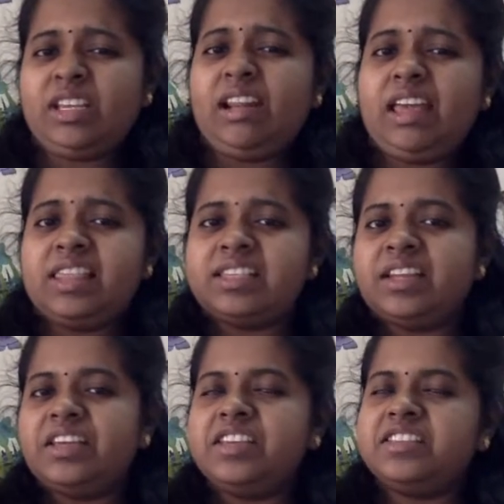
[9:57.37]
like this,
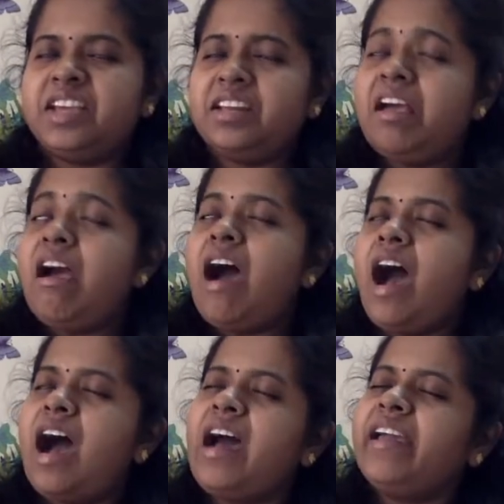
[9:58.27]
and he said,
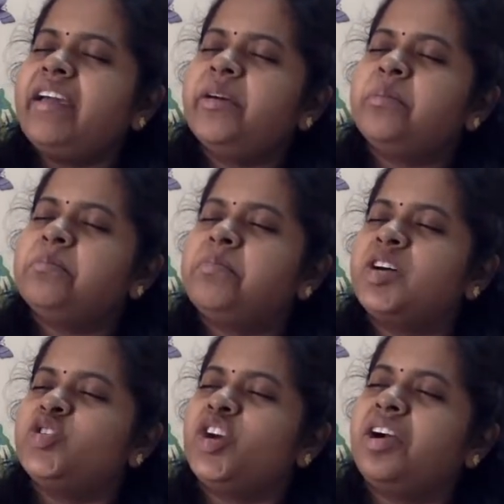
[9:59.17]
I am
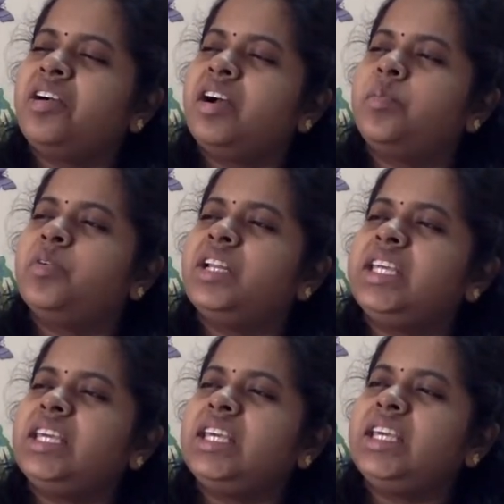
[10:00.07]

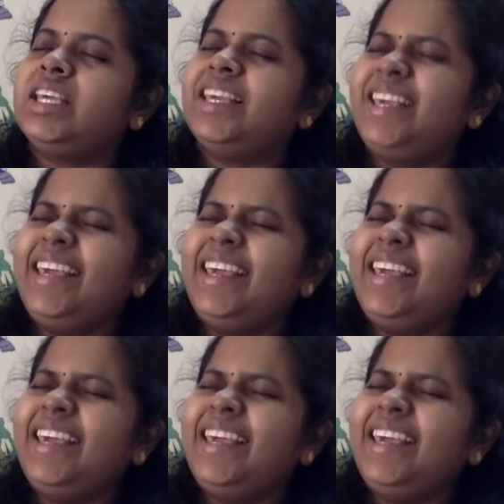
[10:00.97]
Bajrangbali.